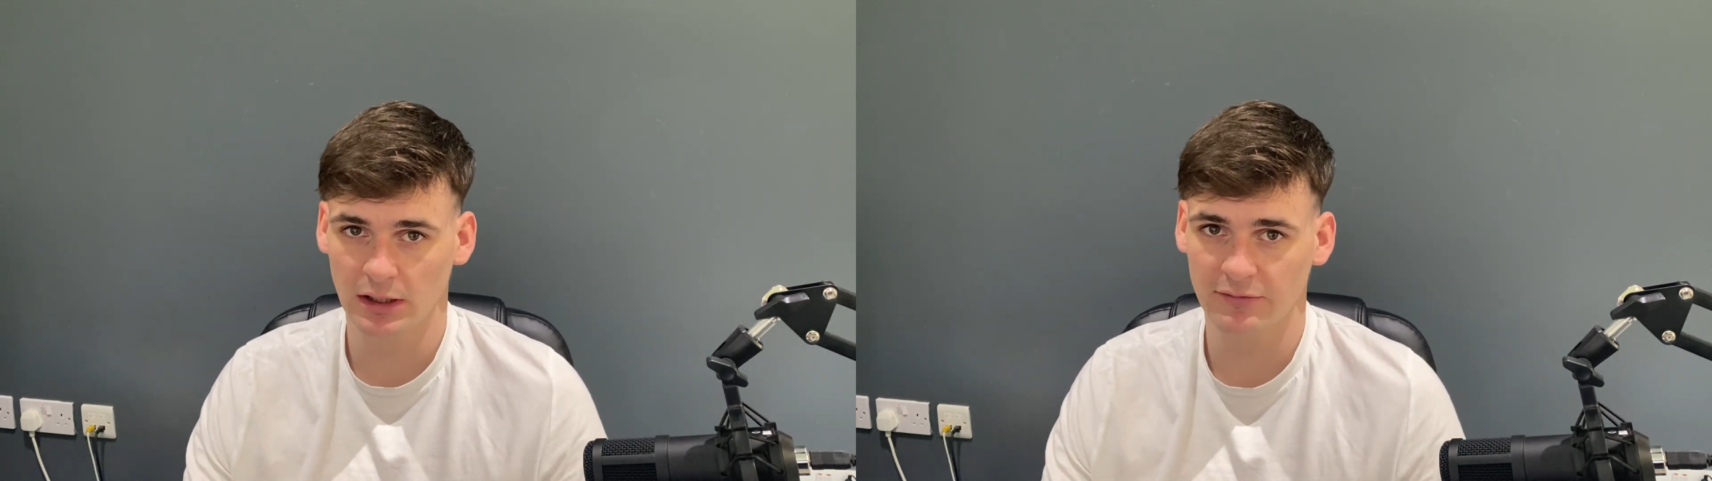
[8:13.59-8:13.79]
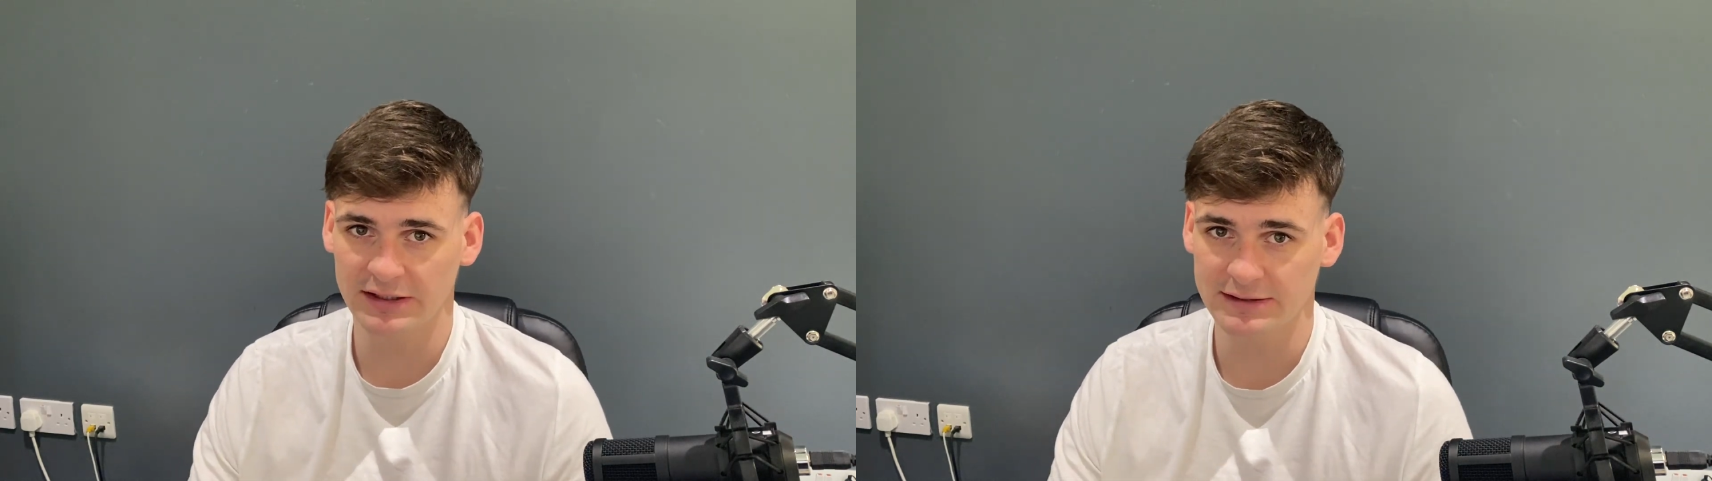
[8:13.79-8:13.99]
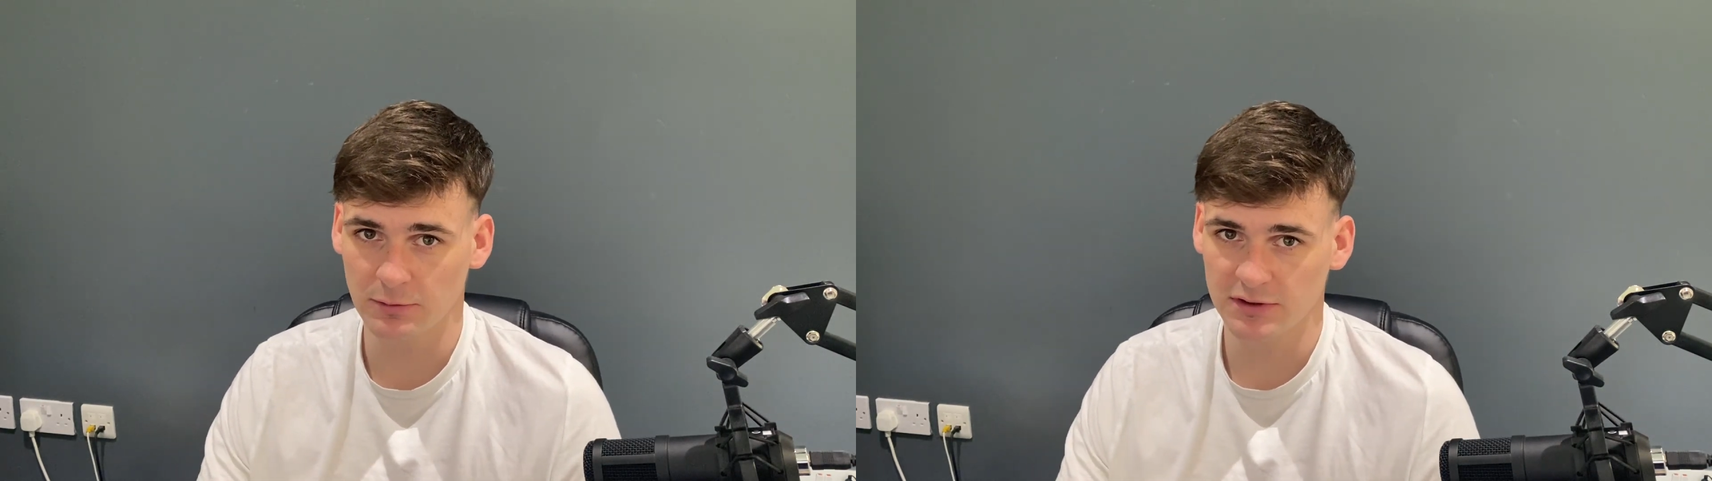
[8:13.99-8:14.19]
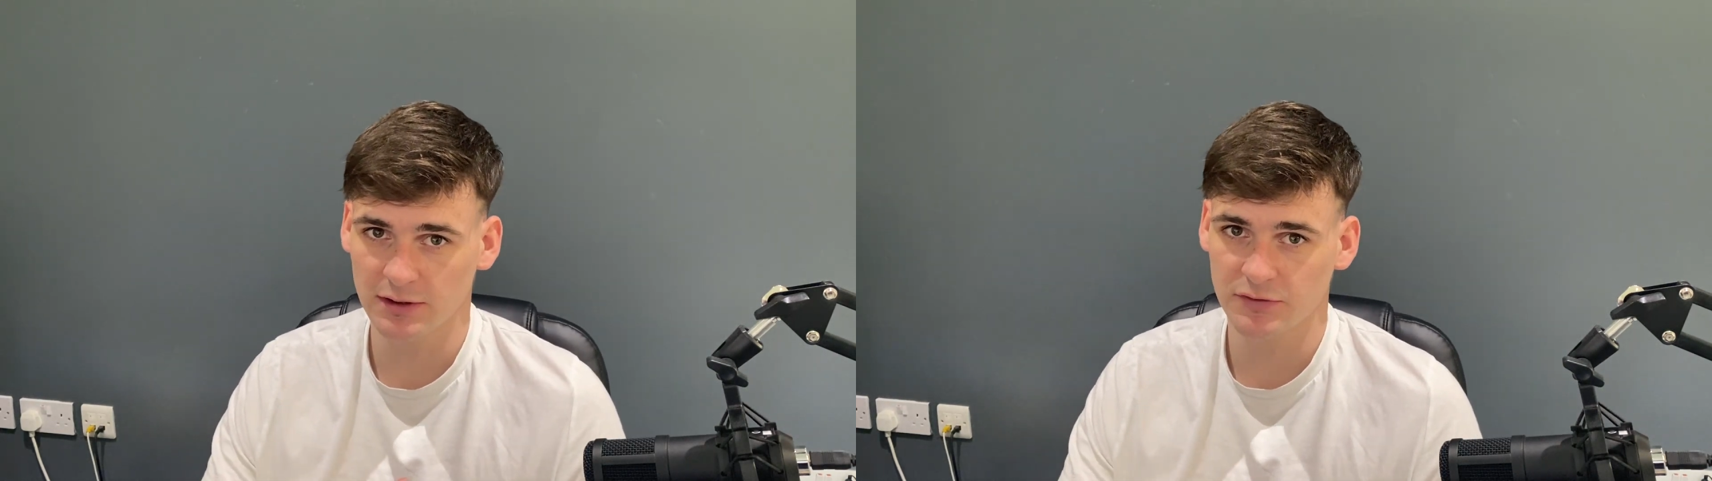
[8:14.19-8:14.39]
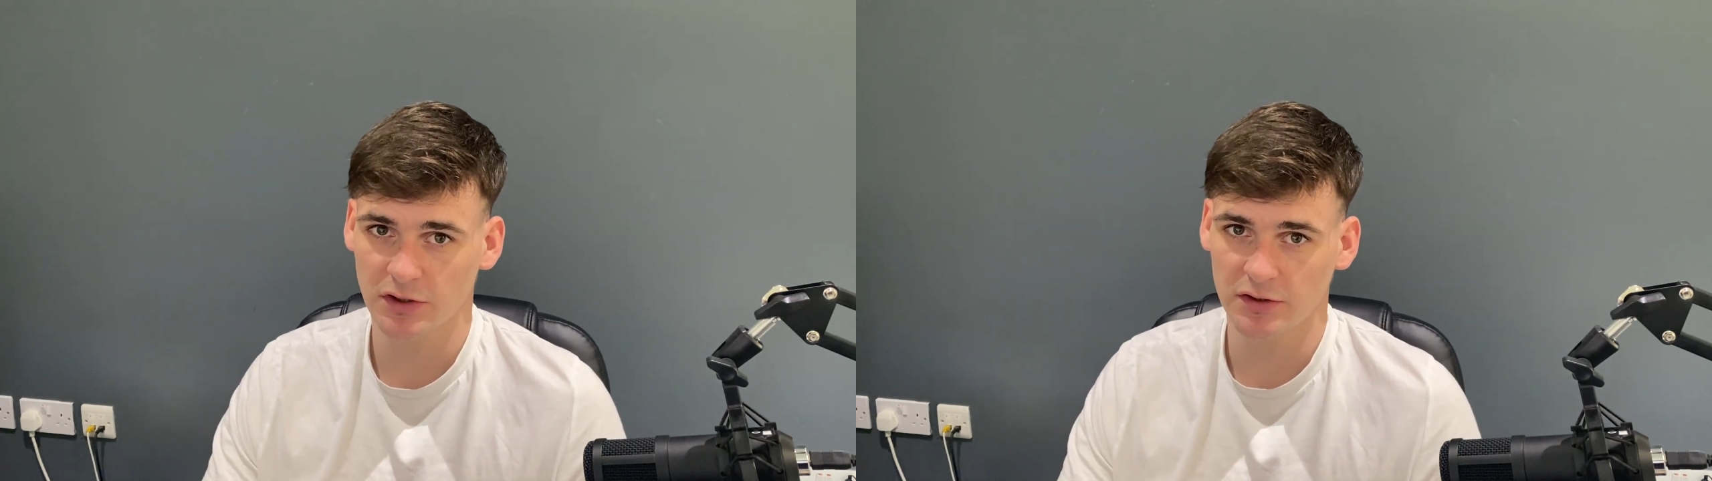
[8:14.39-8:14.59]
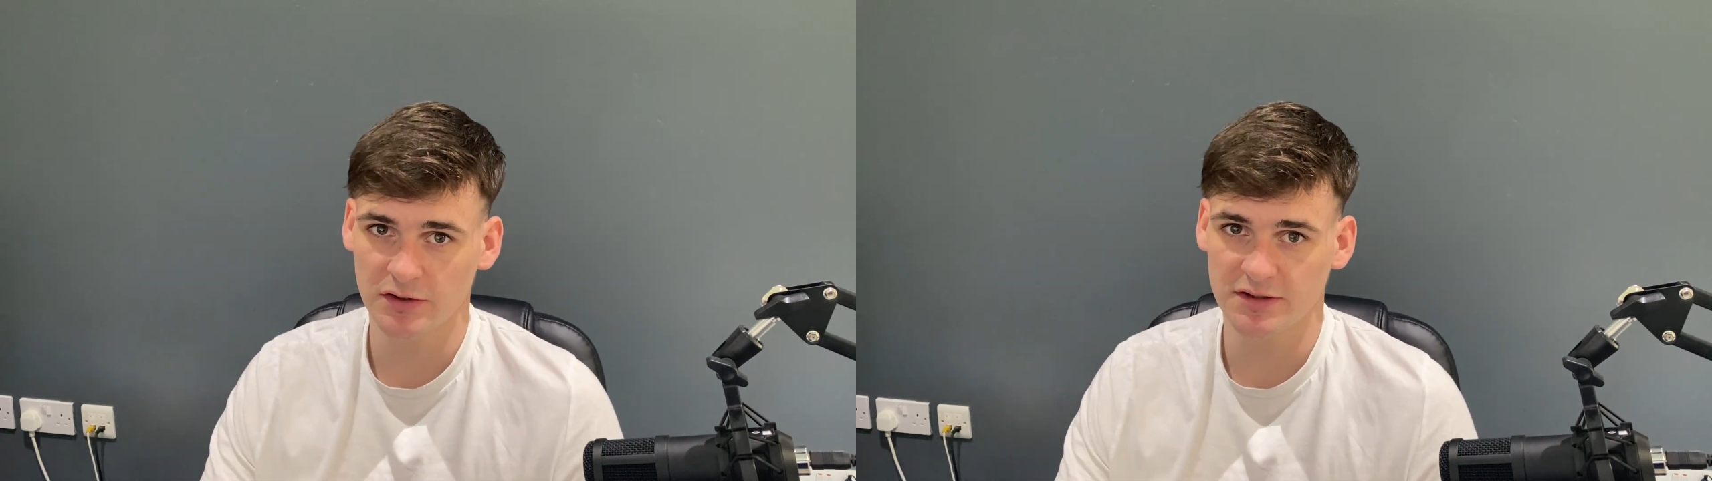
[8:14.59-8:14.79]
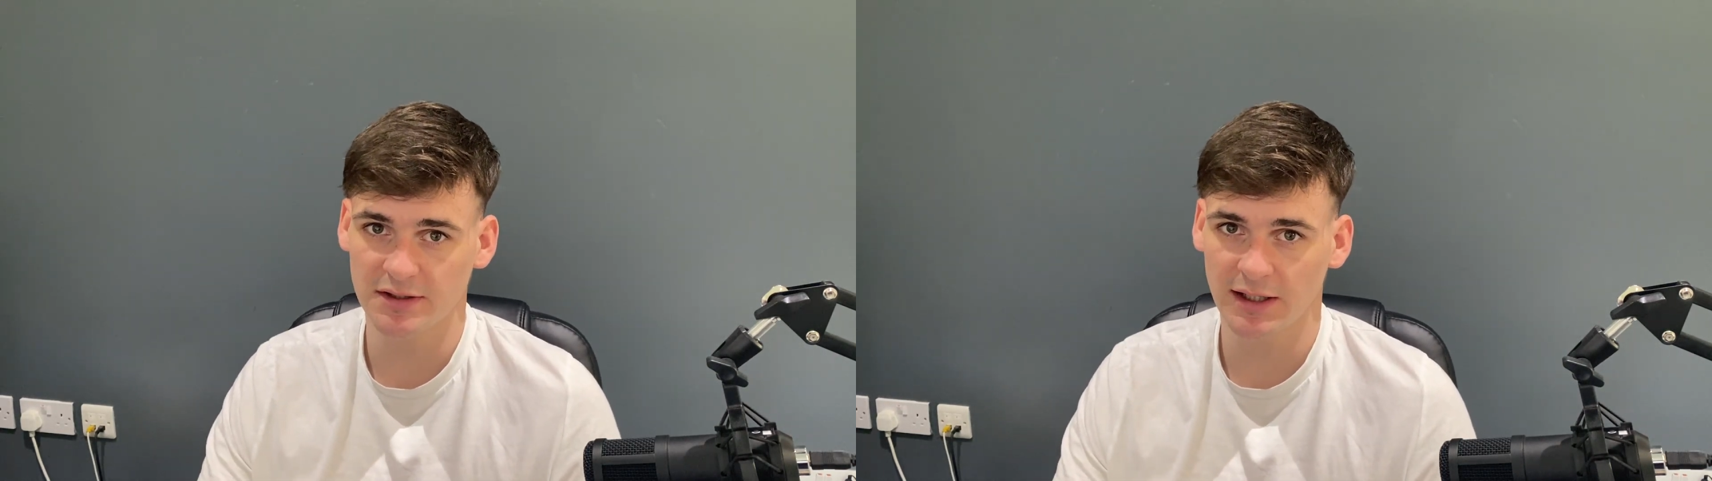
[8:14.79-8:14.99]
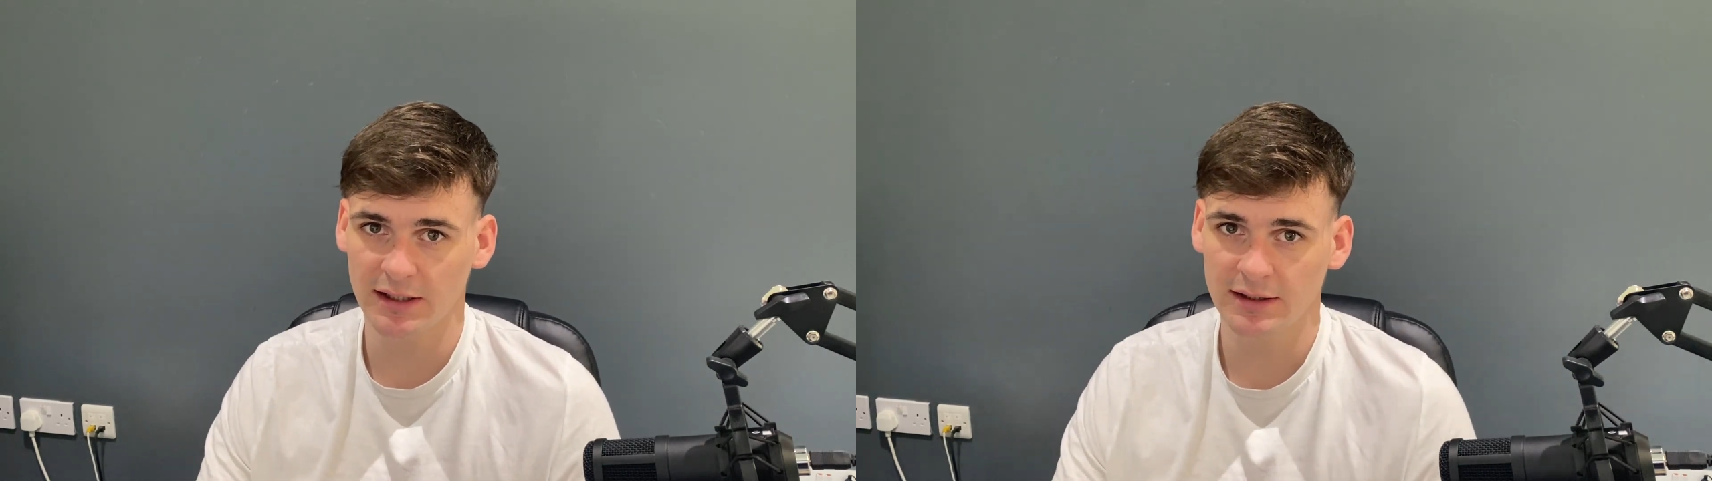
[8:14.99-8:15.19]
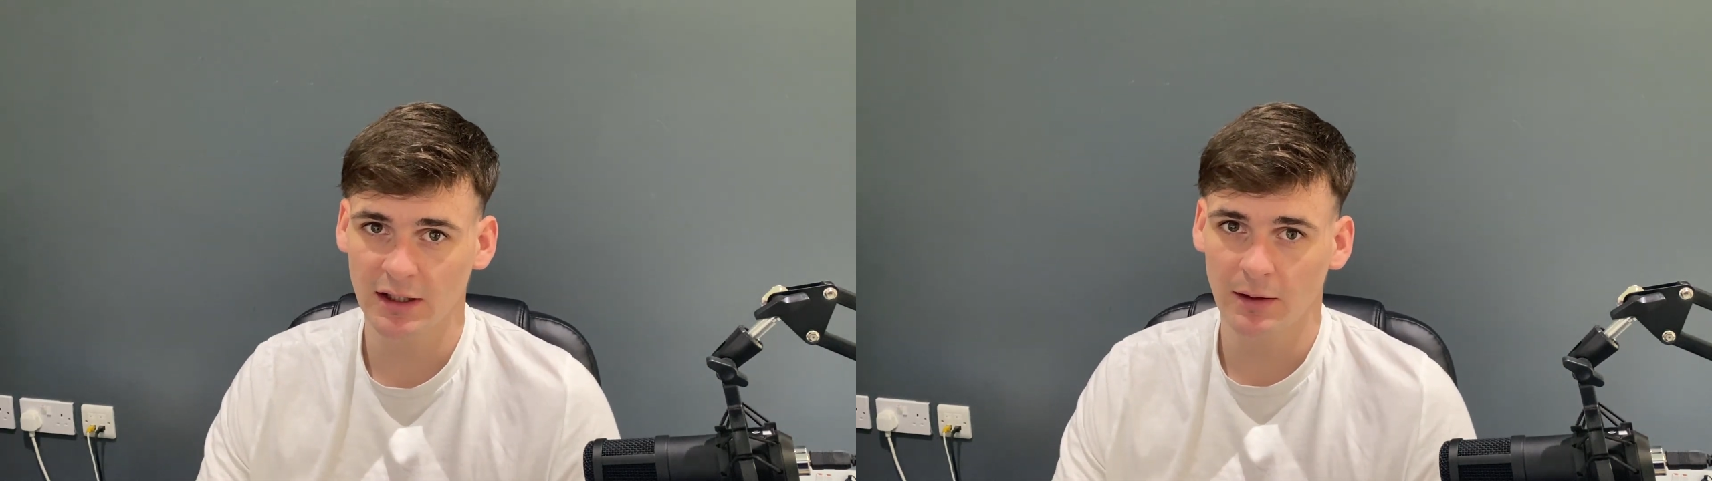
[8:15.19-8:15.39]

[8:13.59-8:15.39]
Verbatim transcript: like these ones I've shown you today,